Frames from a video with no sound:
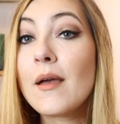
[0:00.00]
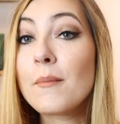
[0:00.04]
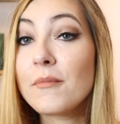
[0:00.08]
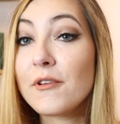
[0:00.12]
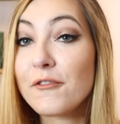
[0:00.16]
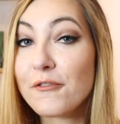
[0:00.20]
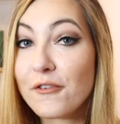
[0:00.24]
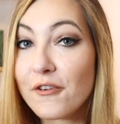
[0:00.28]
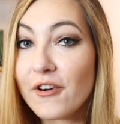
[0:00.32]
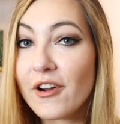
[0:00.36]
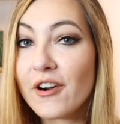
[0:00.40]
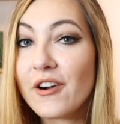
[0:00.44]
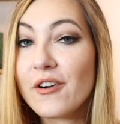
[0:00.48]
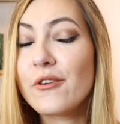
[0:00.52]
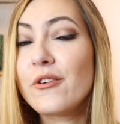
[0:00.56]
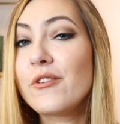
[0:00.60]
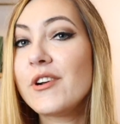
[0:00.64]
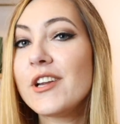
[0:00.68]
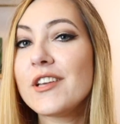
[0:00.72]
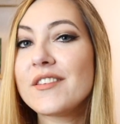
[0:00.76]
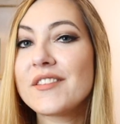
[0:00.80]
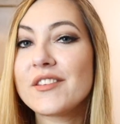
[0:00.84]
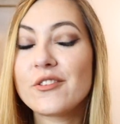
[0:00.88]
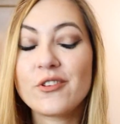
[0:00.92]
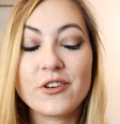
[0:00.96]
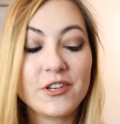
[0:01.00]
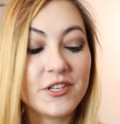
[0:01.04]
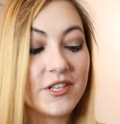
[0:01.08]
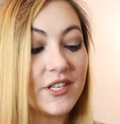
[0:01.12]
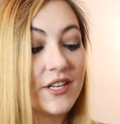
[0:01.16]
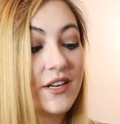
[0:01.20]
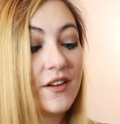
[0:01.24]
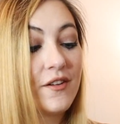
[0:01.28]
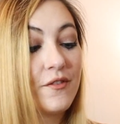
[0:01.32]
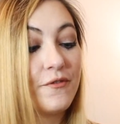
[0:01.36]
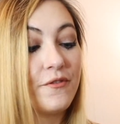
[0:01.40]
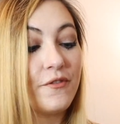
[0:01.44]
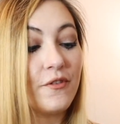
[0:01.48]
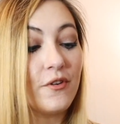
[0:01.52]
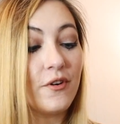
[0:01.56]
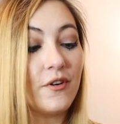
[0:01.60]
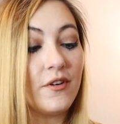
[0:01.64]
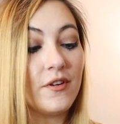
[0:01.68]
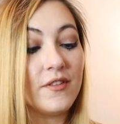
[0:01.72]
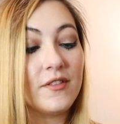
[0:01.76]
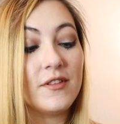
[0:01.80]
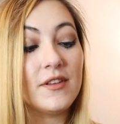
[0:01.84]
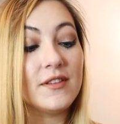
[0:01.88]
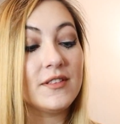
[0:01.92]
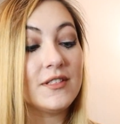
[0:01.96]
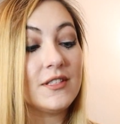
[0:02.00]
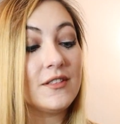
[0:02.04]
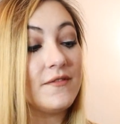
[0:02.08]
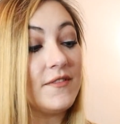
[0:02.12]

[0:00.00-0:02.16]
before researching for this